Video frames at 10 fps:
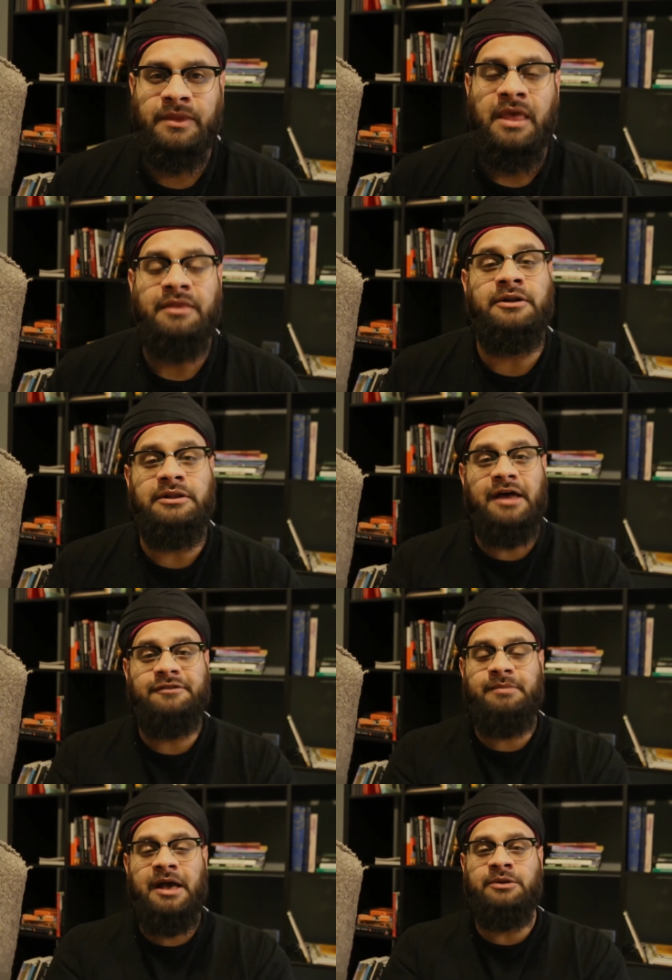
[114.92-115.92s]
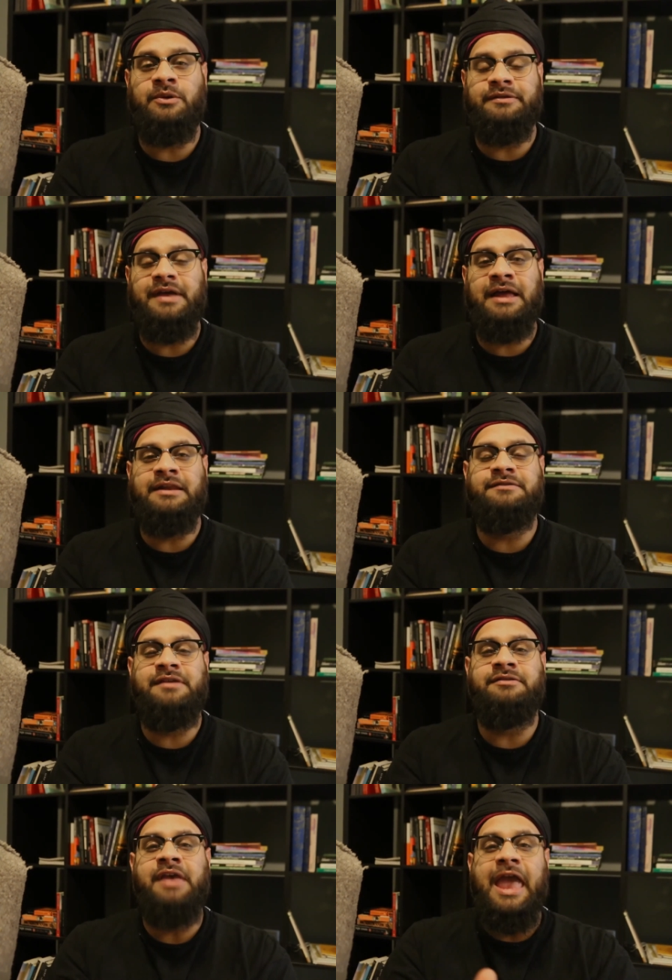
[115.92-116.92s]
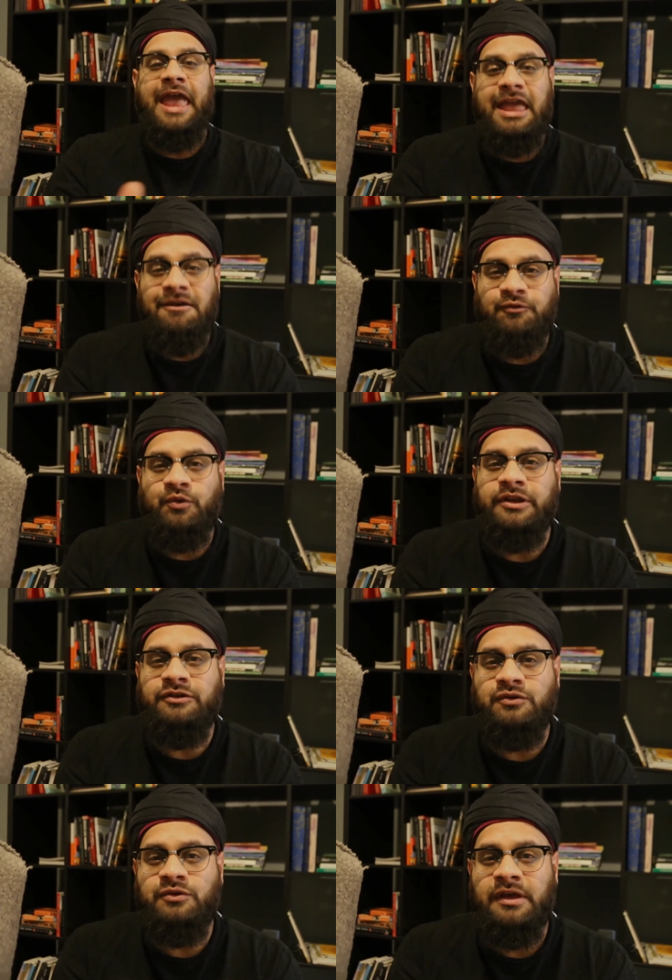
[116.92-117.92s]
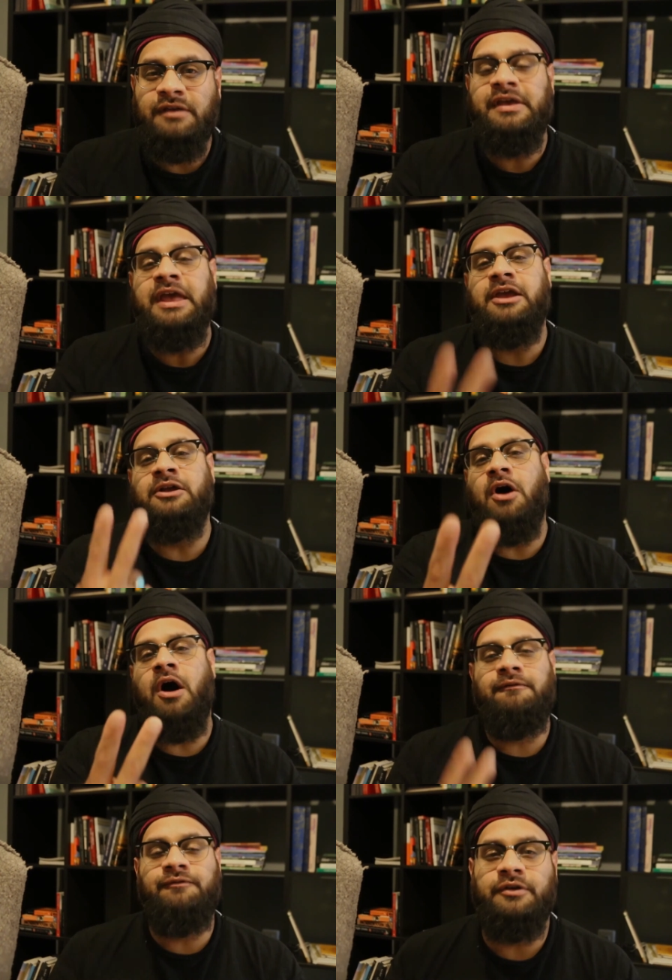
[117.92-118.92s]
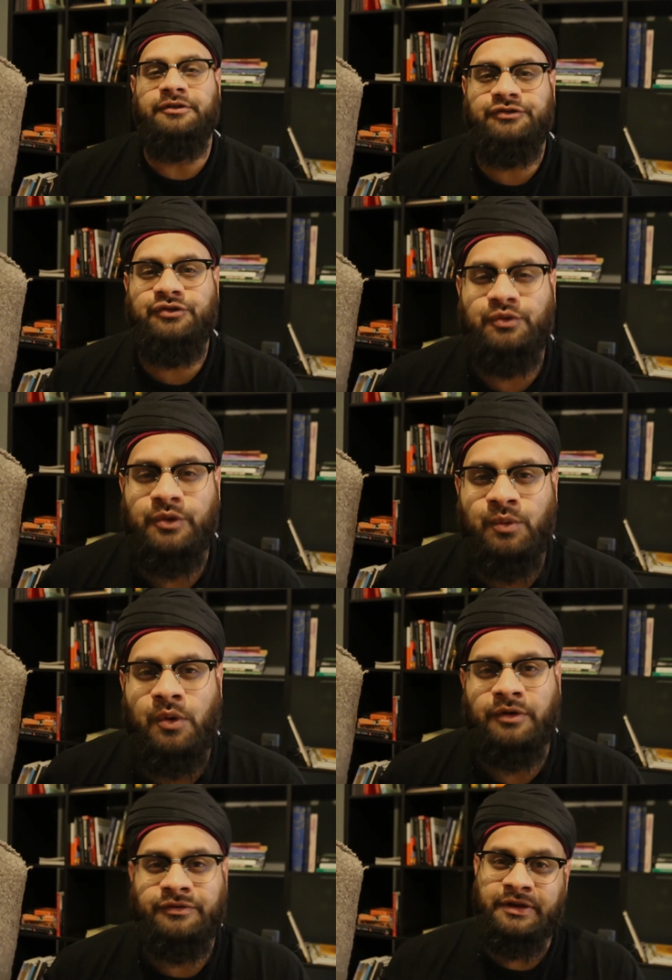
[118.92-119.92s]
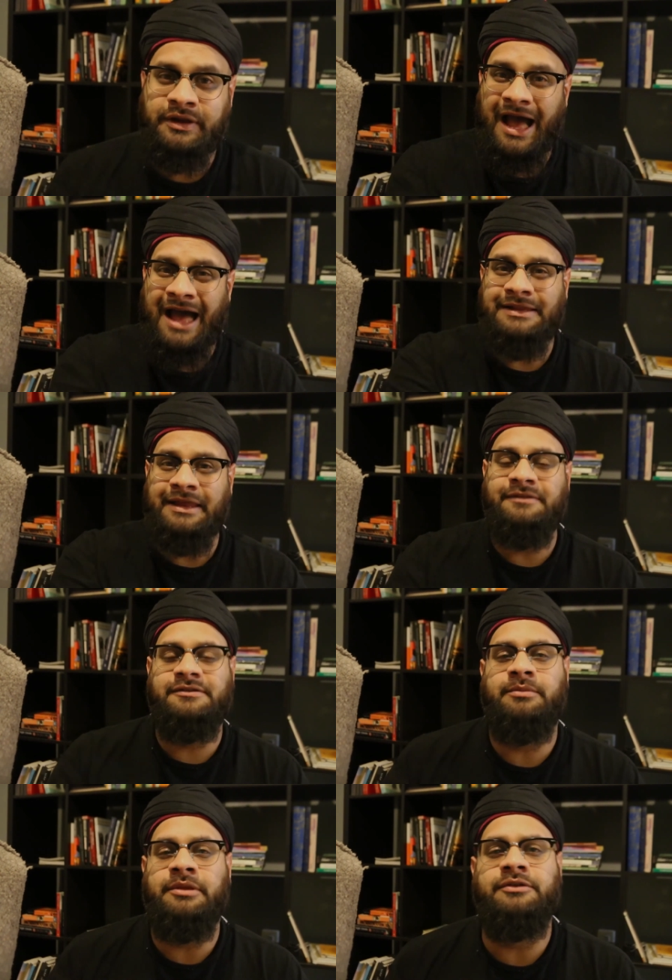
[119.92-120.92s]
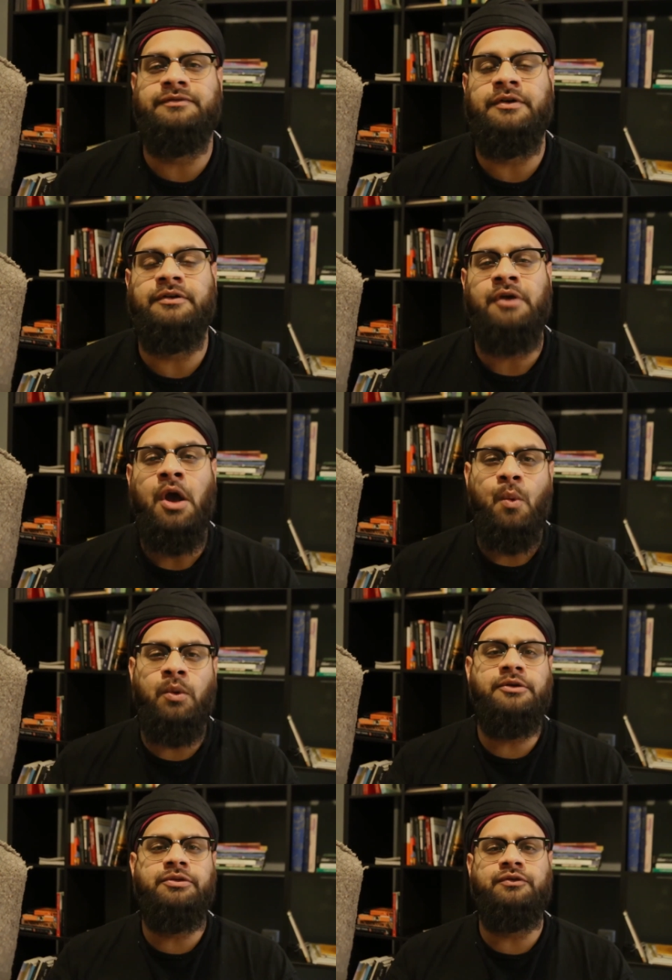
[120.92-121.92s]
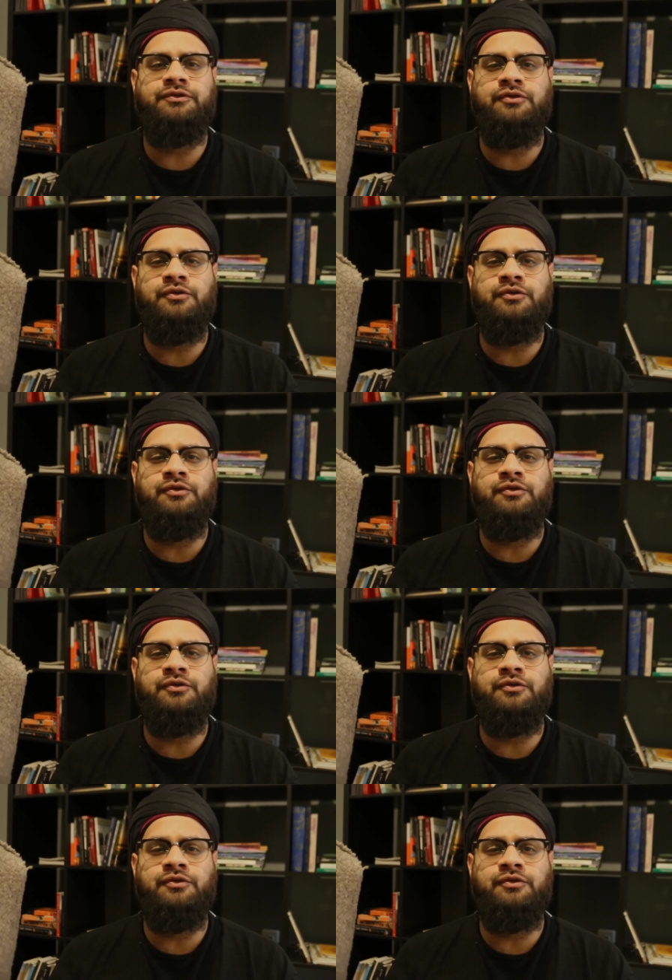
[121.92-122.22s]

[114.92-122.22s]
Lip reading: And Allah subhanahu wa ta'ala says, if we do this, He'll offer us two rewards, and He highlights them in this verse. What are those two